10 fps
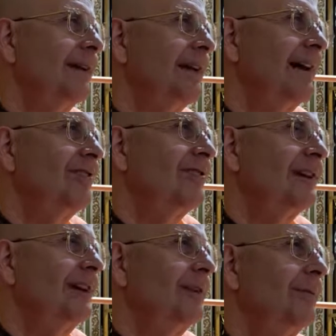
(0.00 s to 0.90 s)

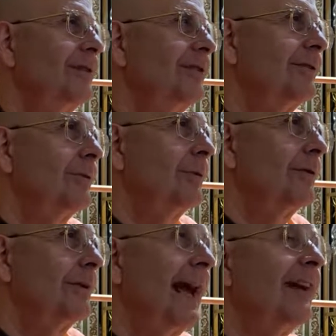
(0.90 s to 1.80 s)
nicely in the material
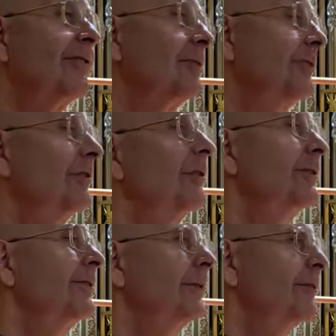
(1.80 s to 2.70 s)
world as a
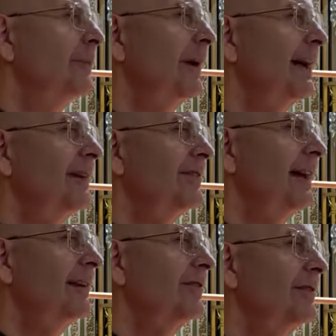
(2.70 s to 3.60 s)
result of one's pious
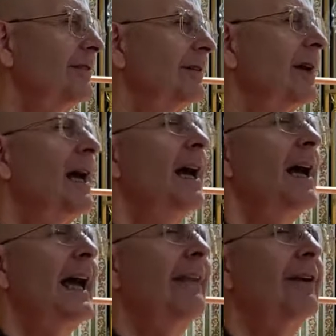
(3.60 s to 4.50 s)
action.
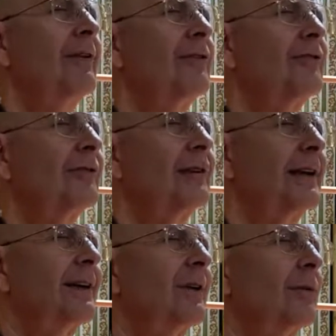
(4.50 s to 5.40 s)
And there is certainly no